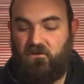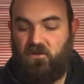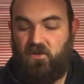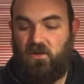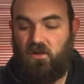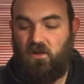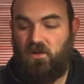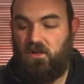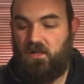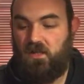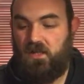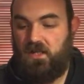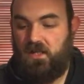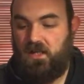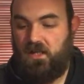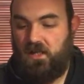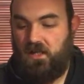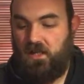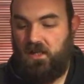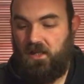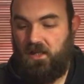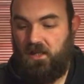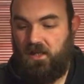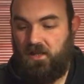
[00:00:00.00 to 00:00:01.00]
got
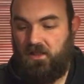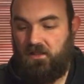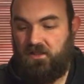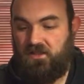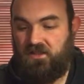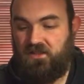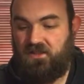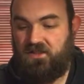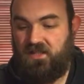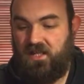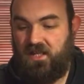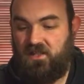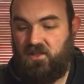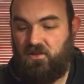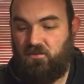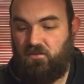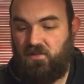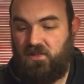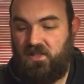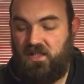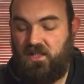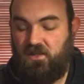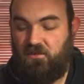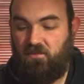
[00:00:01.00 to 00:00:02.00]
this set
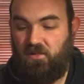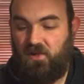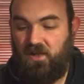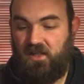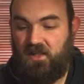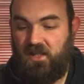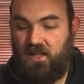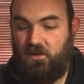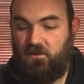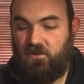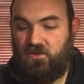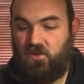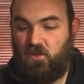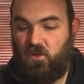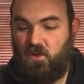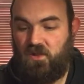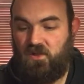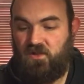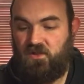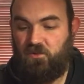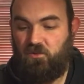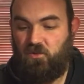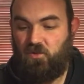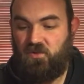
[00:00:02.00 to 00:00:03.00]
completed by now. It's quite a
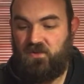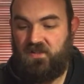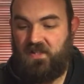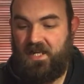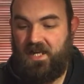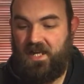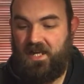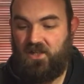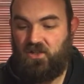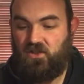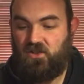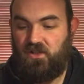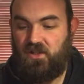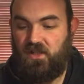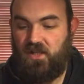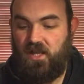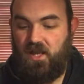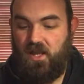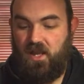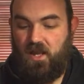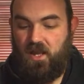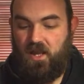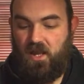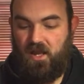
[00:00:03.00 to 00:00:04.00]
small set actually.
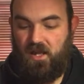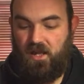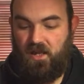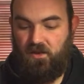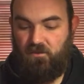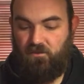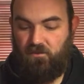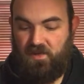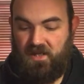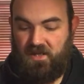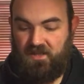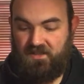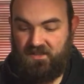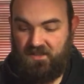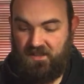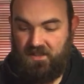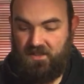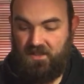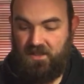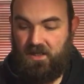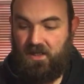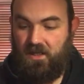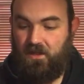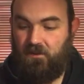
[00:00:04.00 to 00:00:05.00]
Bassi
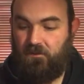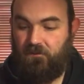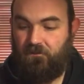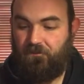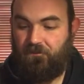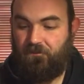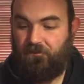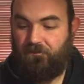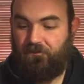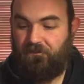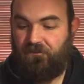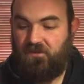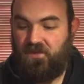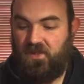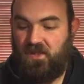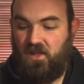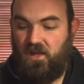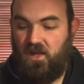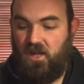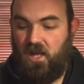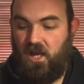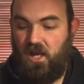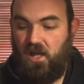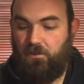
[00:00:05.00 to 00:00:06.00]
there,
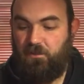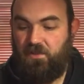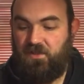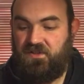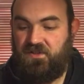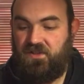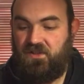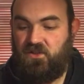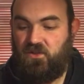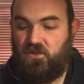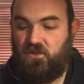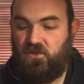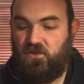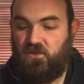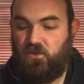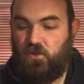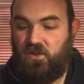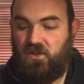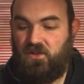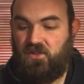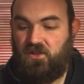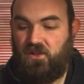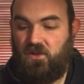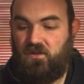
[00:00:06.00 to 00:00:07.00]
a position
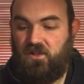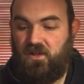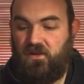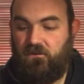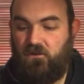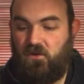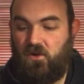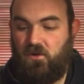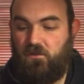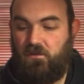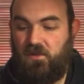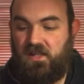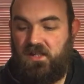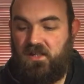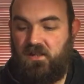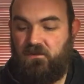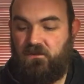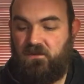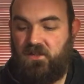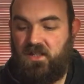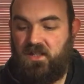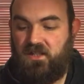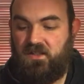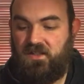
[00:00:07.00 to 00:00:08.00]
switch, don't get very many of
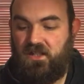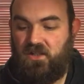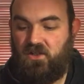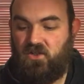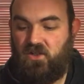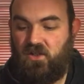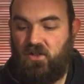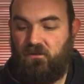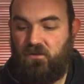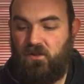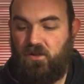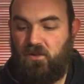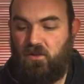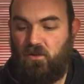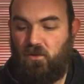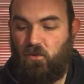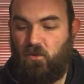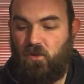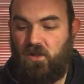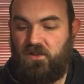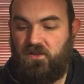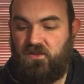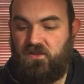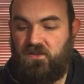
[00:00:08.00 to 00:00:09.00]
these actually. I've only got
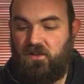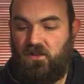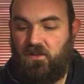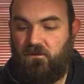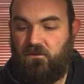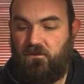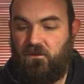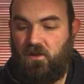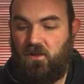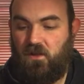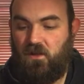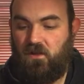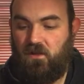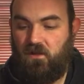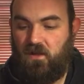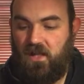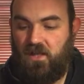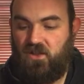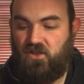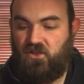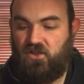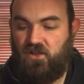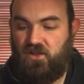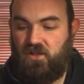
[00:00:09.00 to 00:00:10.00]
one so far,
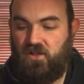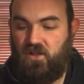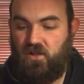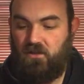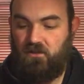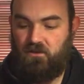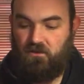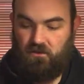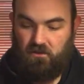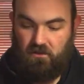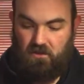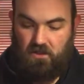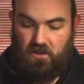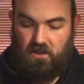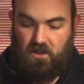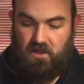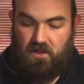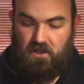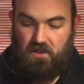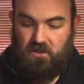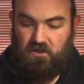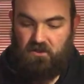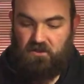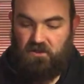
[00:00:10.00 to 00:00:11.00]
Ashley Young,
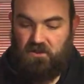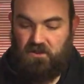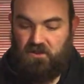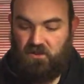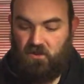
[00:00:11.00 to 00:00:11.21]
so that's